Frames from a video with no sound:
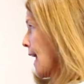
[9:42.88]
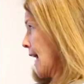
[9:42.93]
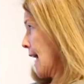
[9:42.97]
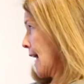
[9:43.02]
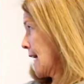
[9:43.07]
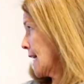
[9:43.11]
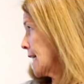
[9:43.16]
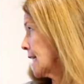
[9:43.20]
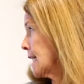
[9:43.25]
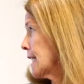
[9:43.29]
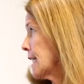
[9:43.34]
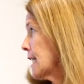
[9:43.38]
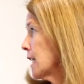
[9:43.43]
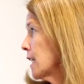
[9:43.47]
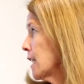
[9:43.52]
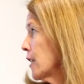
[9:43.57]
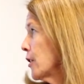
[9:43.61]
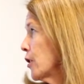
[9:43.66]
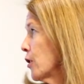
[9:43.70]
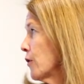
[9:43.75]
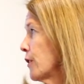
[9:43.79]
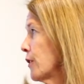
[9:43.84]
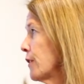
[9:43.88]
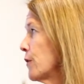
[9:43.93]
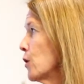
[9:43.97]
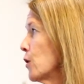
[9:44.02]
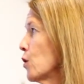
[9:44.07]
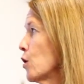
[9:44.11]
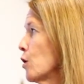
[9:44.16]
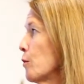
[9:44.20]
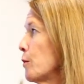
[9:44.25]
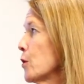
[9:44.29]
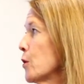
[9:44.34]
And your
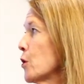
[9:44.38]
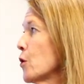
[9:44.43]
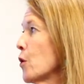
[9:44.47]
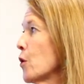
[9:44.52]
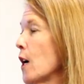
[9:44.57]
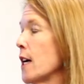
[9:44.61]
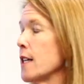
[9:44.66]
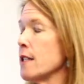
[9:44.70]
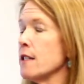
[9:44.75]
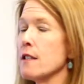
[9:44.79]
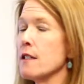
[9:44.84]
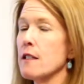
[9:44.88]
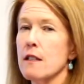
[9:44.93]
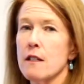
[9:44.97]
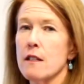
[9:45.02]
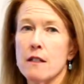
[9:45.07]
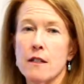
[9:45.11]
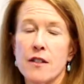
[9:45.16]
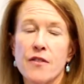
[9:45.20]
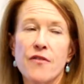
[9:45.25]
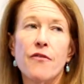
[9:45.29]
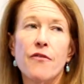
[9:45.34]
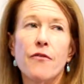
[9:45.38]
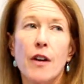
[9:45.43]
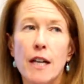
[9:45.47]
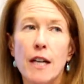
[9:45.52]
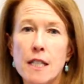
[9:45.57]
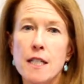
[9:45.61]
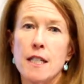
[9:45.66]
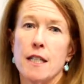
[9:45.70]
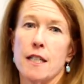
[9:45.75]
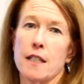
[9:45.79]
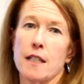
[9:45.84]
revocable trust is
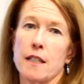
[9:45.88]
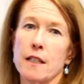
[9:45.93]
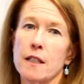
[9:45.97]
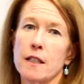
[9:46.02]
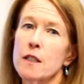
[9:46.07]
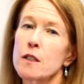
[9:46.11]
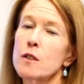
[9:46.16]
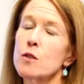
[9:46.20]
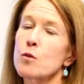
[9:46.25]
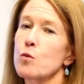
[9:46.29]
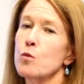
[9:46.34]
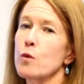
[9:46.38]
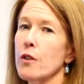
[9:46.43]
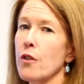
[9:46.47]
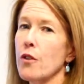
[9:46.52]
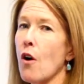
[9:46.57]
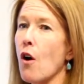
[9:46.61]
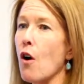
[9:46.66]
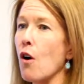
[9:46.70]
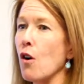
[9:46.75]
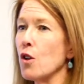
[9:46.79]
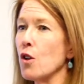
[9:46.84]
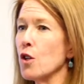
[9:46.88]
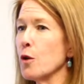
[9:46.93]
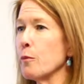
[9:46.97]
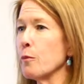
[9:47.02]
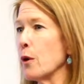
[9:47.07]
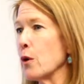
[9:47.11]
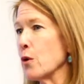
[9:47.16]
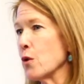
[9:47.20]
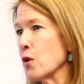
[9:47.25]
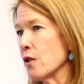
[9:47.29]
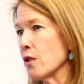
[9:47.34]
funded with all or
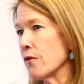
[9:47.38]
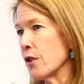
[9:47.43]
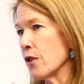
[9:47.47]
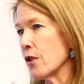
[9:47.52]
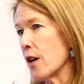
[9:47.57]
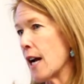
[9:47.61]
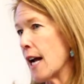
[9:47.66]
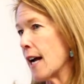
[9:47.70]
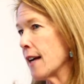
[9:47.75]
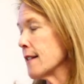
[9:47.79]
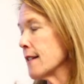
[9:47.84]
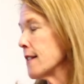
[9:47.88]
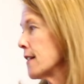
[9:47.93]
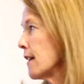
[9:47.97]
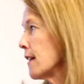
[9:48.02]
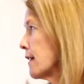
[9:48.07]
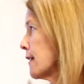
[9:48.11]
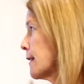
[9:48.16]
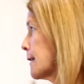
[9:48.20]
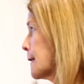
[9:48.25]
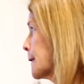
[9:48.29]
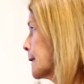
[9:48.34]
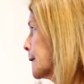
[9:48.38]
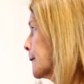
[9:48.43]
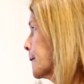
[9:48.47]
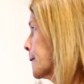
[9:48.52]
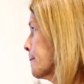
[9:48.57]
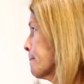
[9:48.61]
most of your assets.